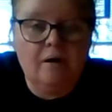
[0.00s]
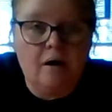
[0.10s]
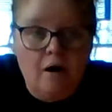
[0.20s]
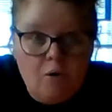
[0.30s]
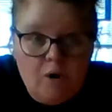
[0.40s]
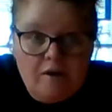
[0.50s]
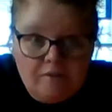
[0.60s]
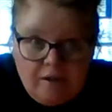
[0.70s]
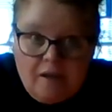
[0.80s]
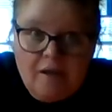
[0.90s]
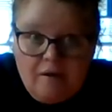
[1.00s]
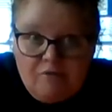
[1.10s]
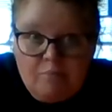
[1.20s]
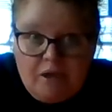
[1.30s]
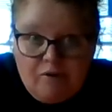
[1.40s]
all while thinking
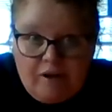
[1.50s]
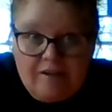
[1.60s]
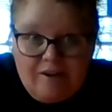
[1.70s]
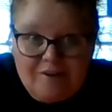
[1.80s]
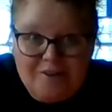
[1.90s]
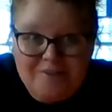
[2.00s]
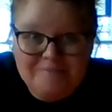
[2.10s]
of my granddaughter.